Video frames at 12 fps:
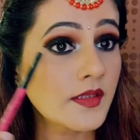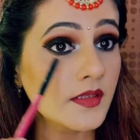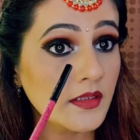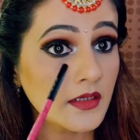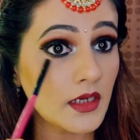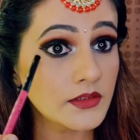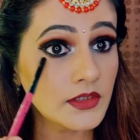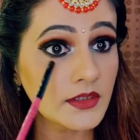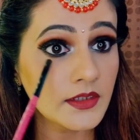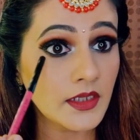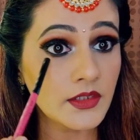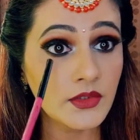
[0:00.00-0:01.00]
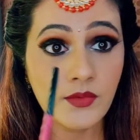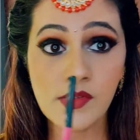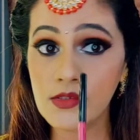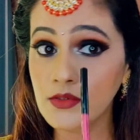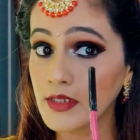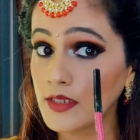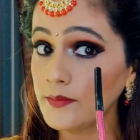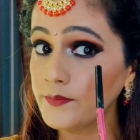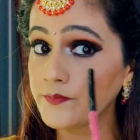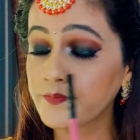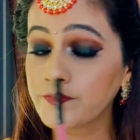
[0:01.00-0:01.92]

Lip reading: This is a Kajal that I used today.